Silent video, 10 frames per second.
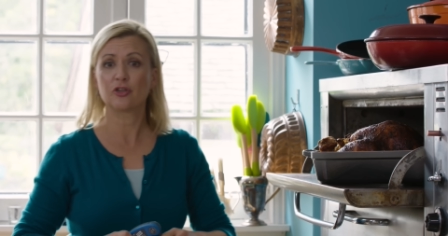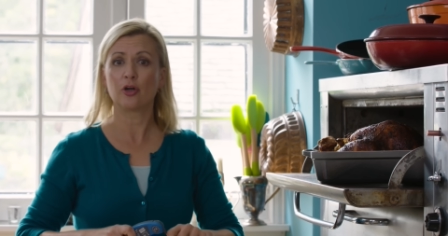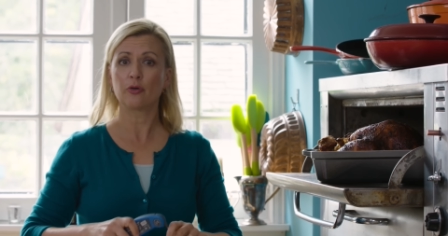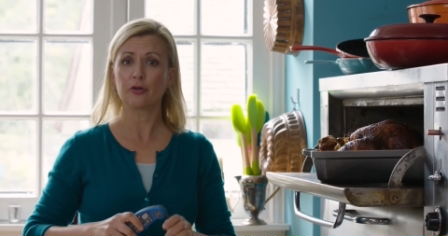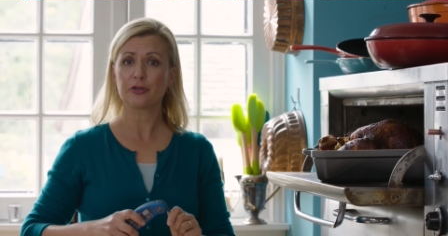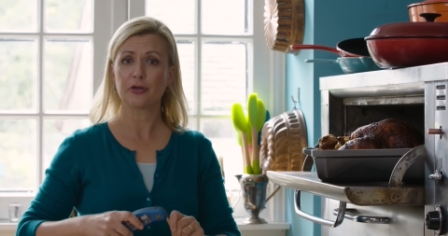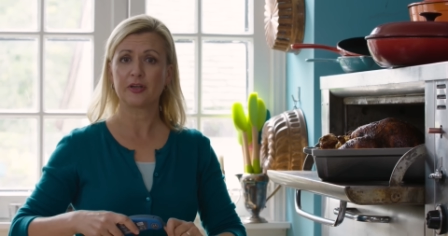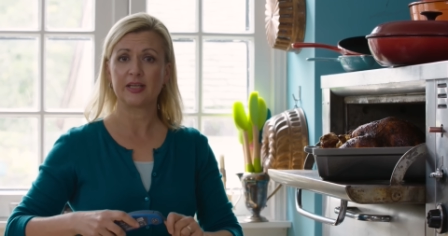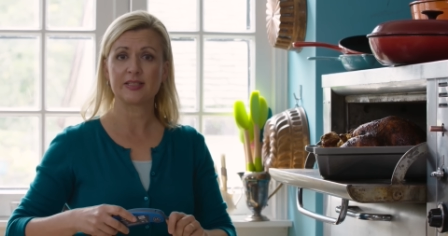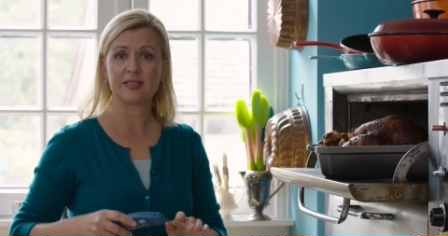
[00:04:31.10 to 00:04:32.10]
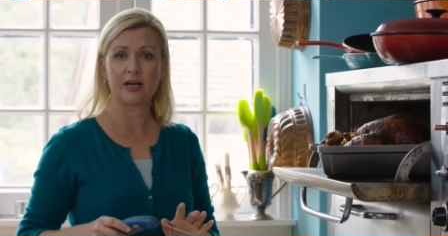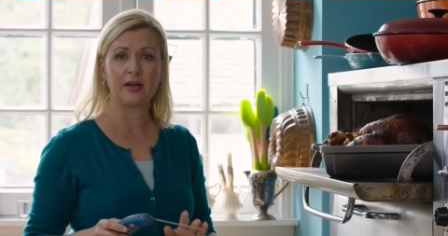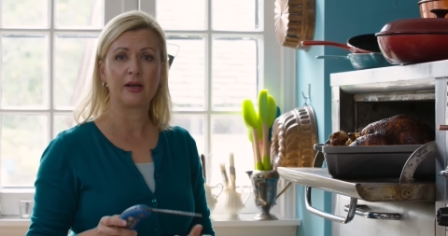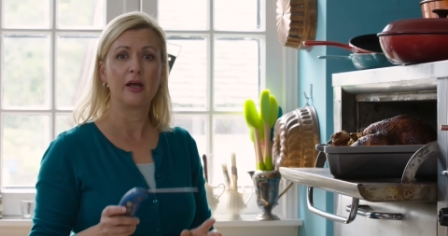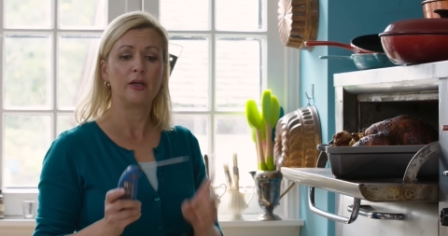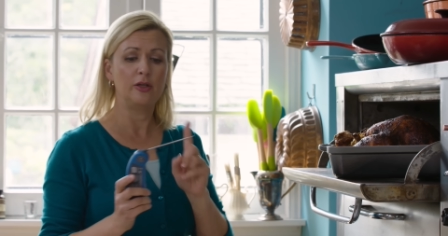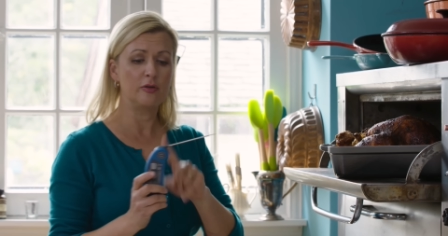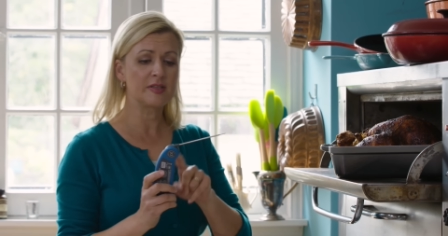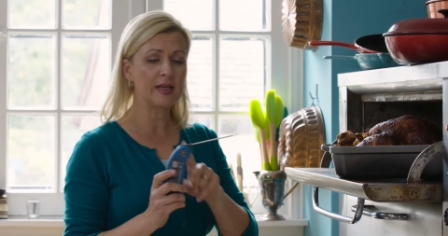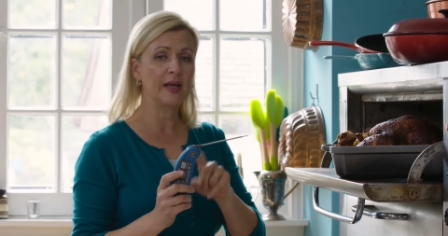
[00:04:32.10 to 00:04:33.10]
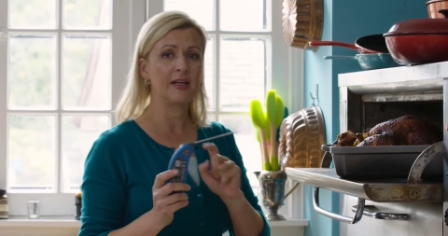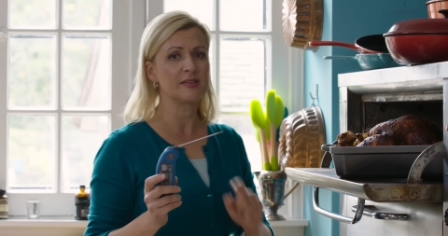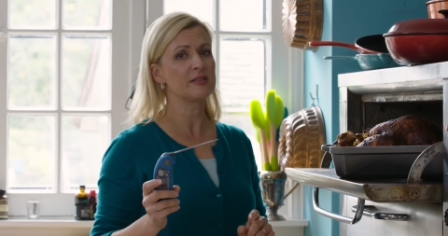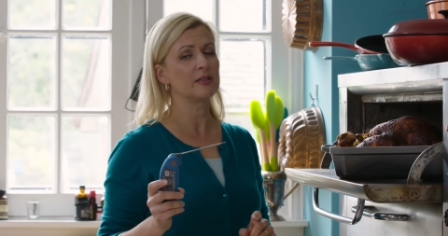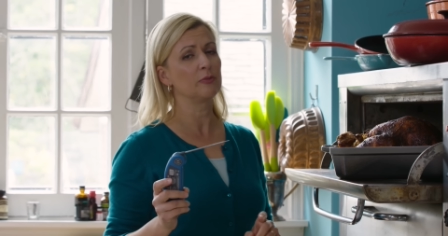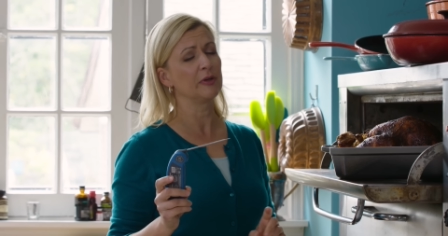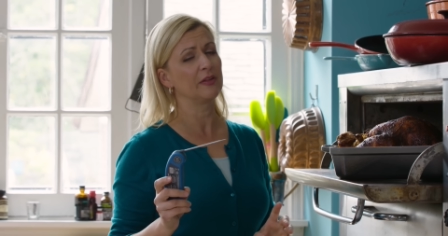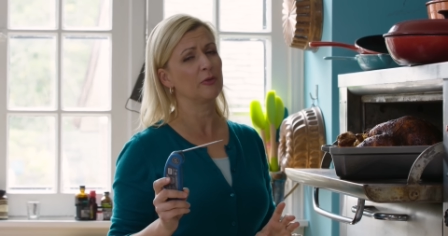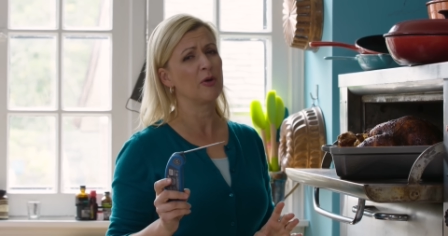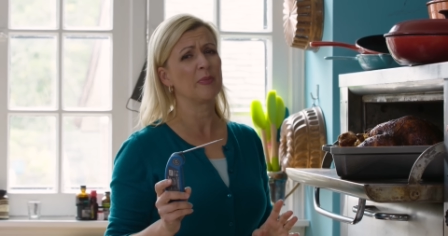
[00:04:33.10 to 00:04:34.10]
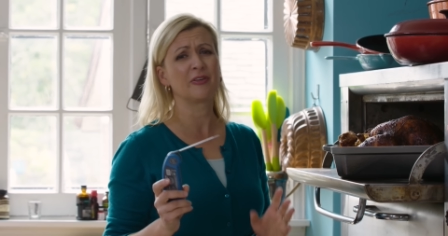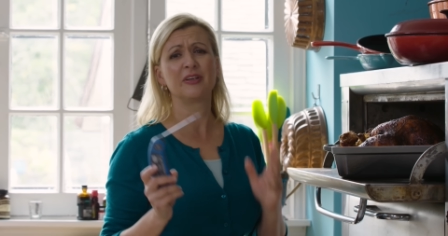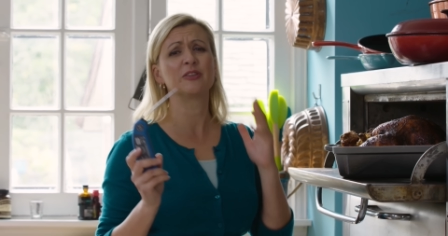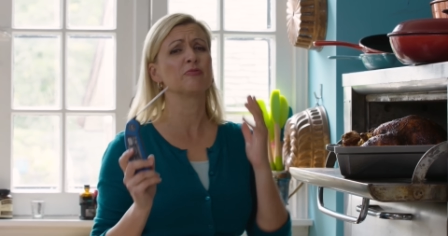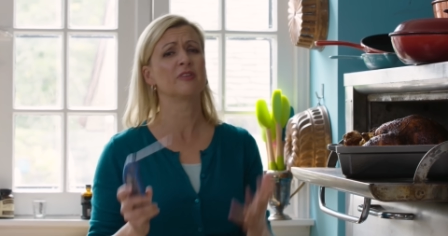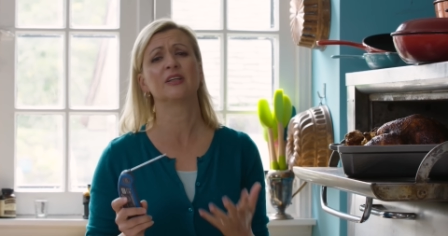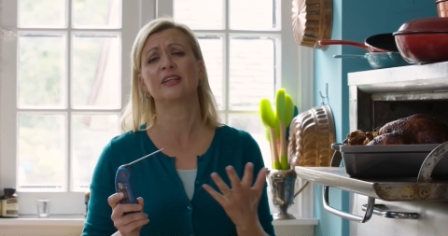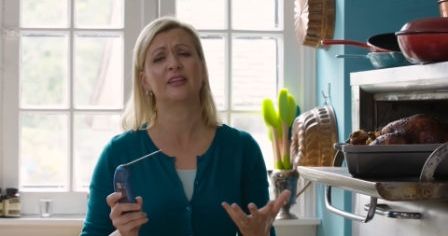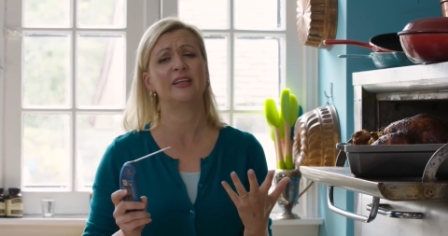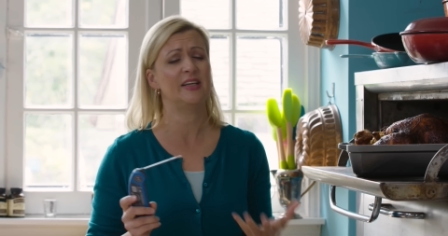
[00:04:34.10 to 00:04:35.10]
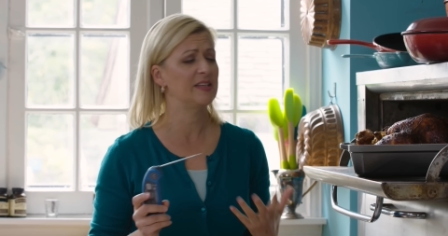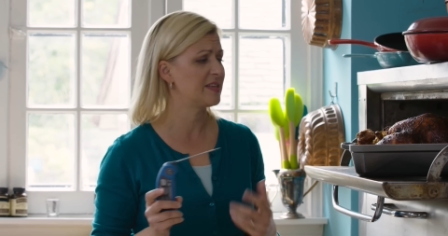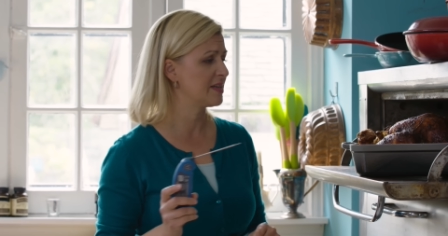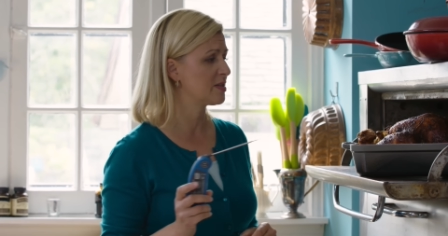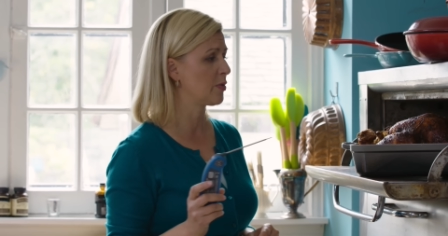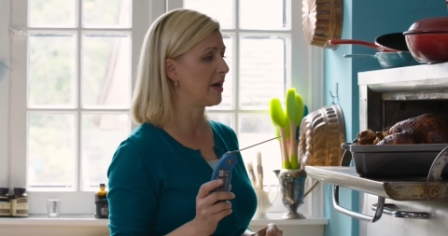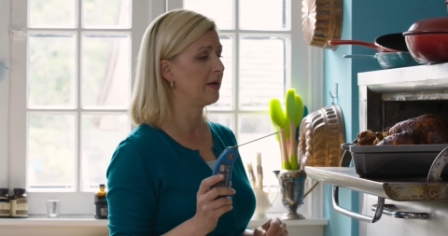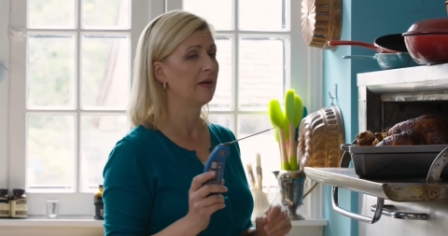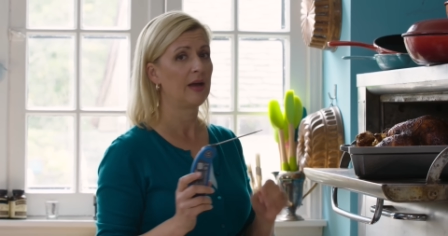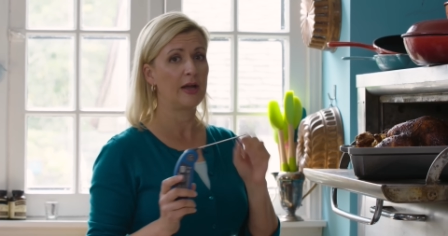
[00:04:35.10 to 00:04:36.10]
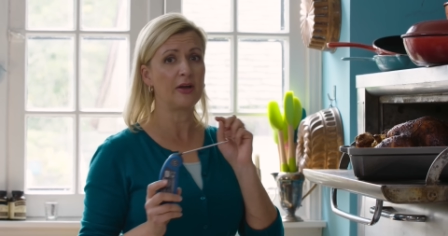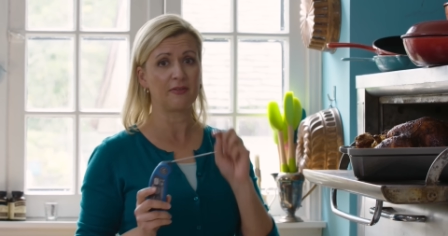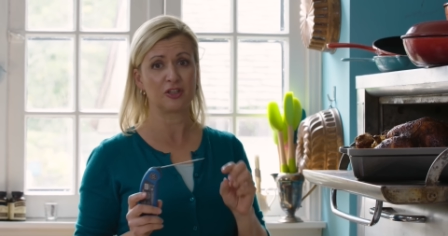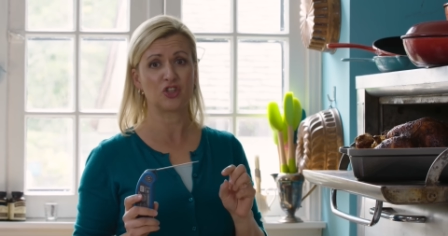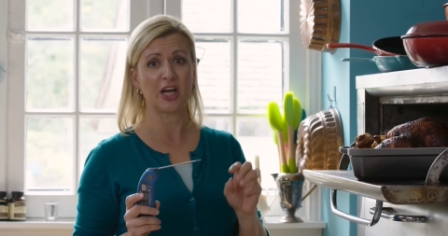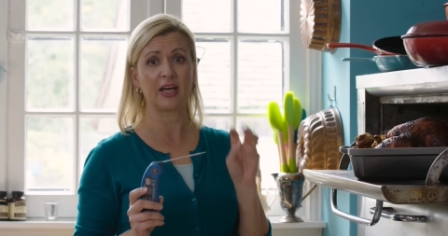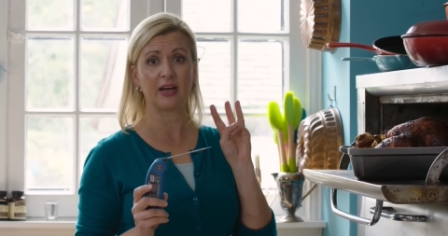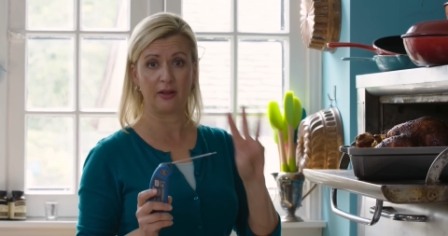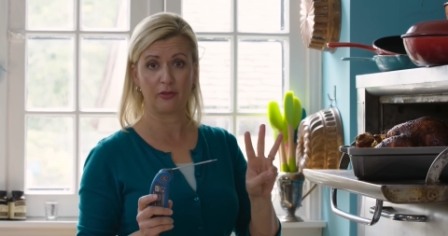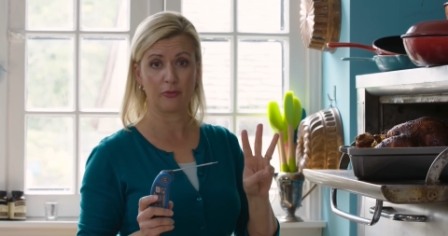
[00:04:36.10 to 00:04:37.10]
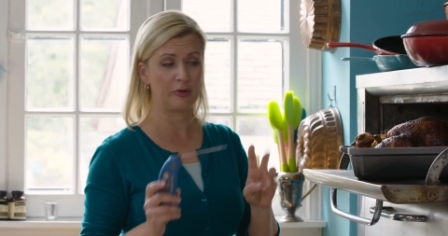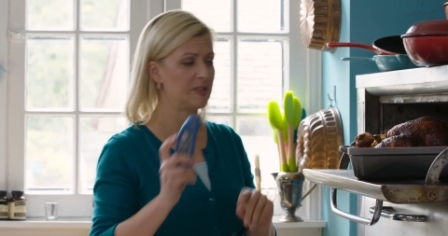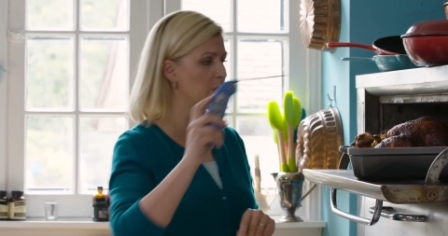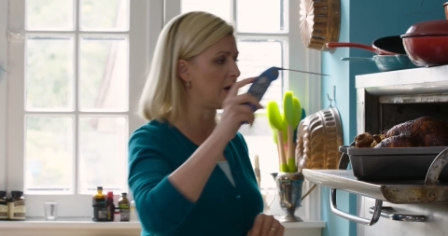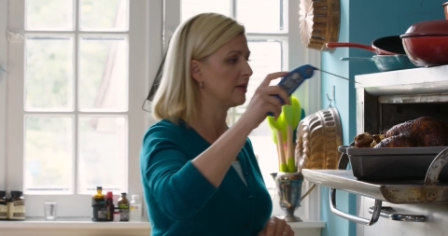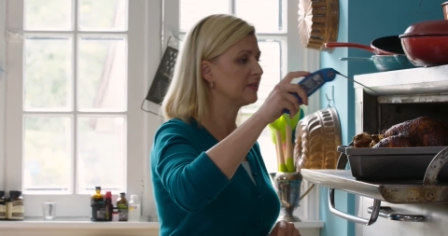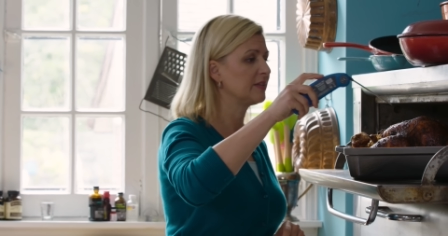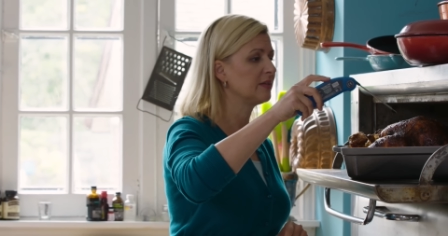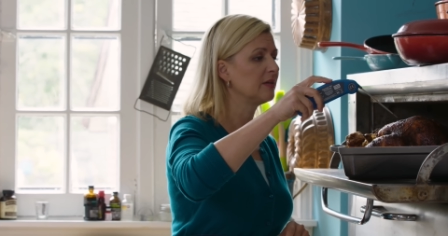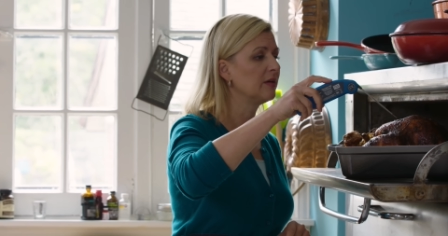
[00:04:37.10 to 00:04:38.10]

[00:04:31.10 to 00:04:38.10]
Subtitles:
to know your turkey is done, using an instant read thermometer is really the easiest way. And you have to check it in 3 spots.